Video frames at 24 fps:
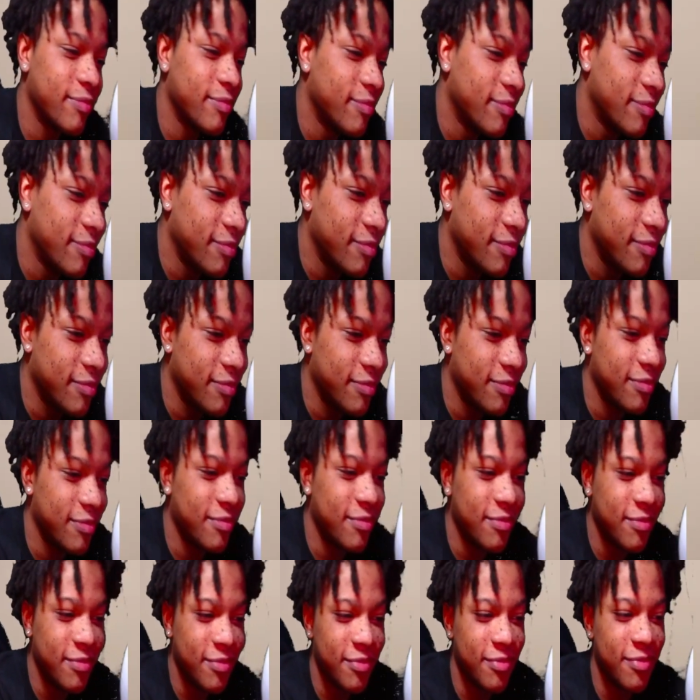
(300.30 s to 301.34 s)

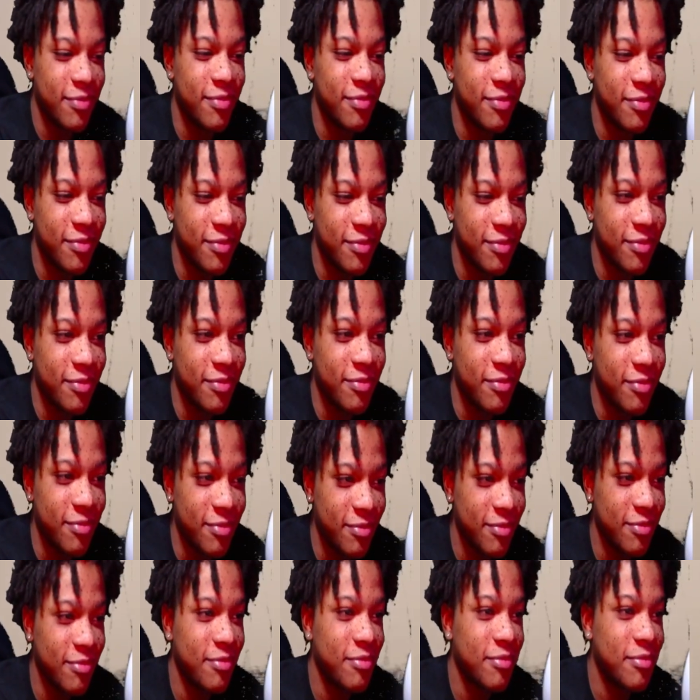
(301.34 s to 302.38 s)

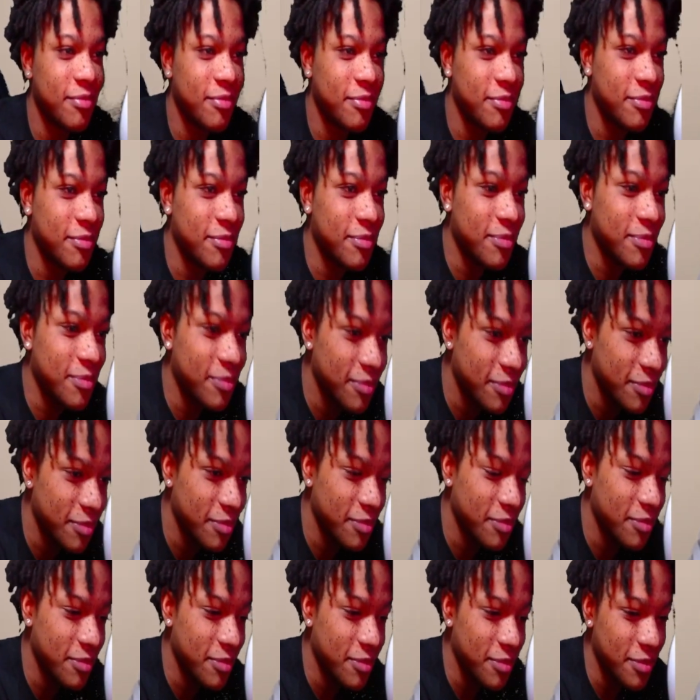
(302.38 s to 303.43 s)

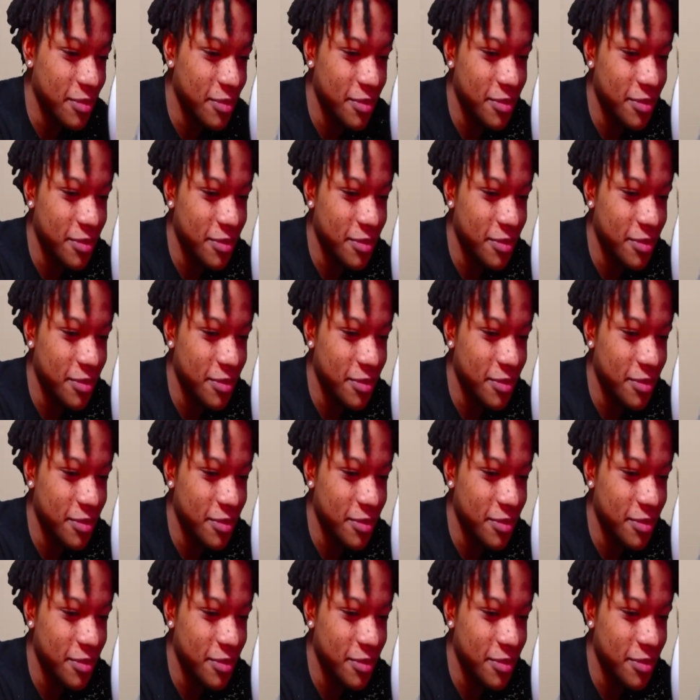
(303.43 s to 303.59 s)
(not speaking)